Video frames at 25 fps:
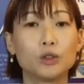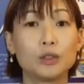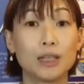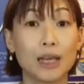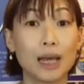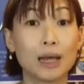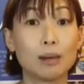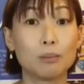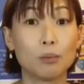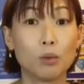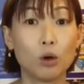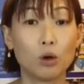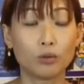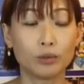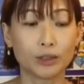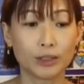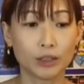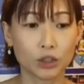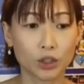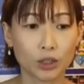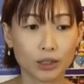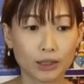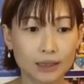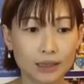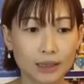get more
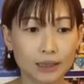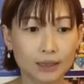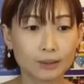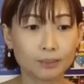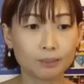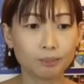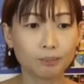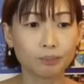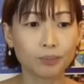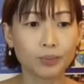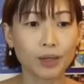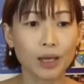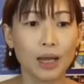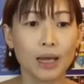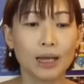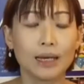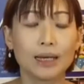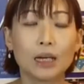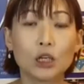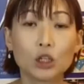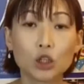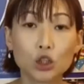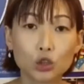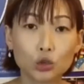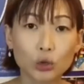resources.
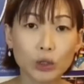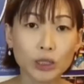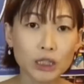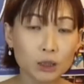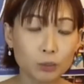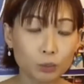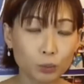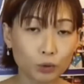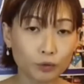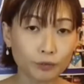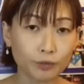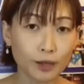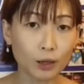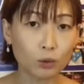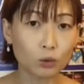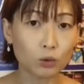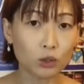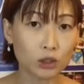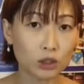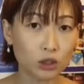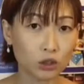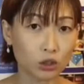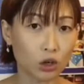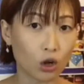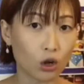Now, Strengths Profile
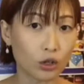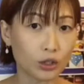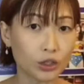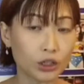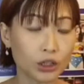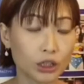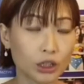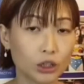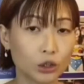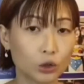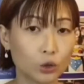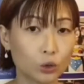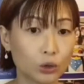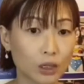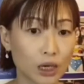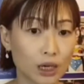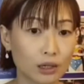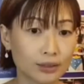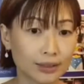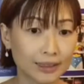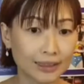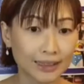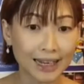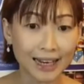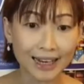was launched in
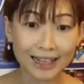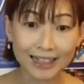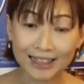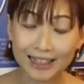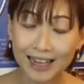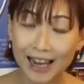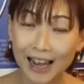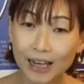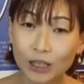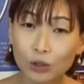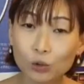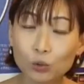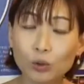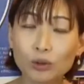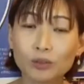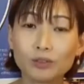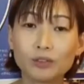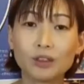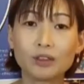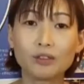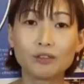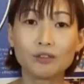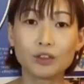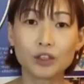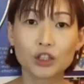2009 with
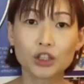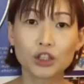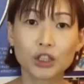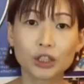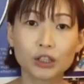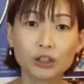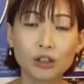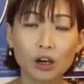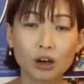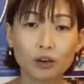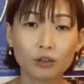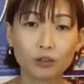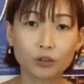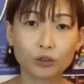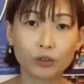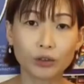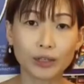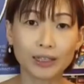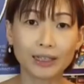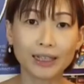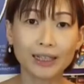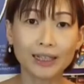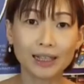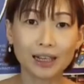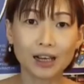the vision of
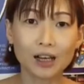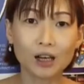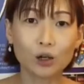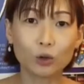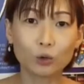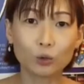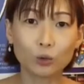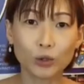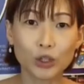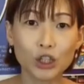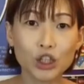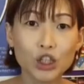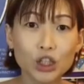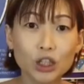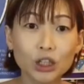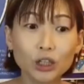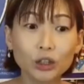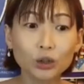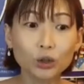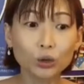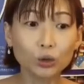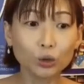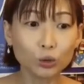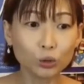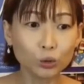creating a richer
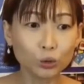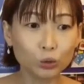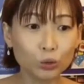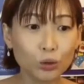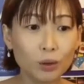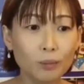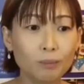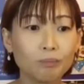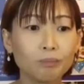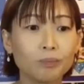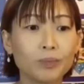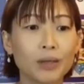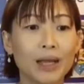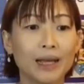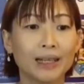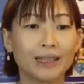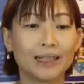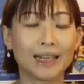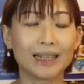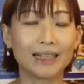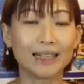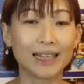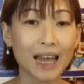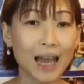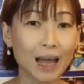tool
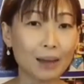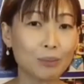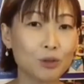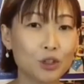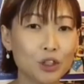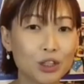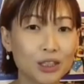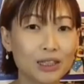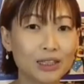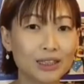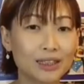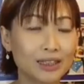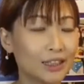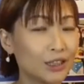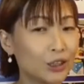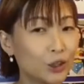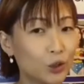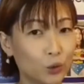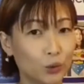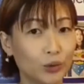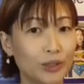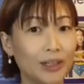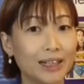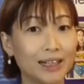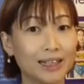that captures the
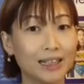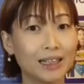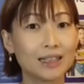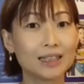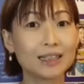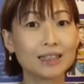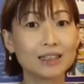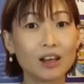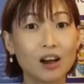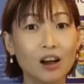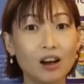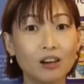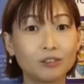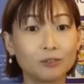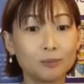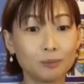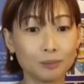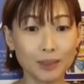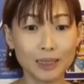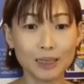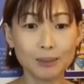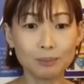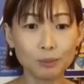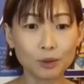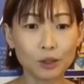uniqueness of
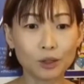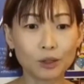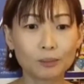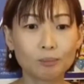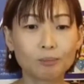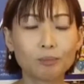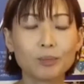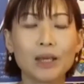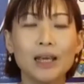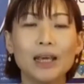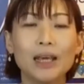people.